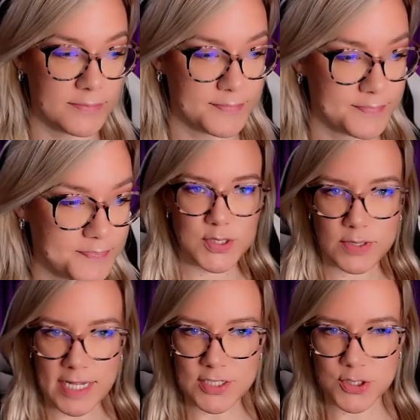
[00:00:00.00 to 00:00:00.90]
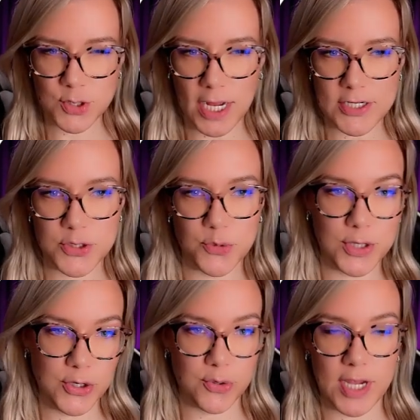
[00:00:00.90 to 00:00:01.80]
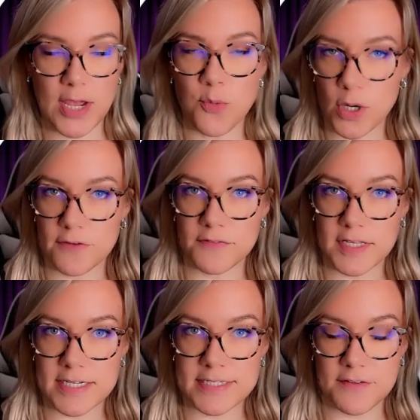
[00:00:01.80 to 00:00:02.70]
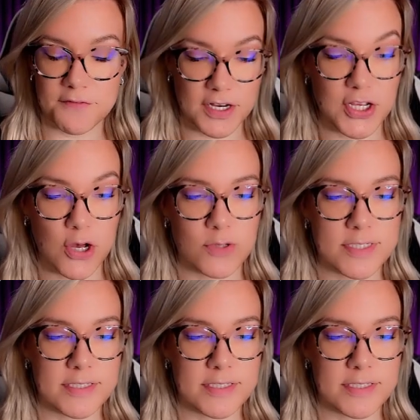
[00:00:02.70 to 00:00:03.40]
So let's try to recreate one of these videos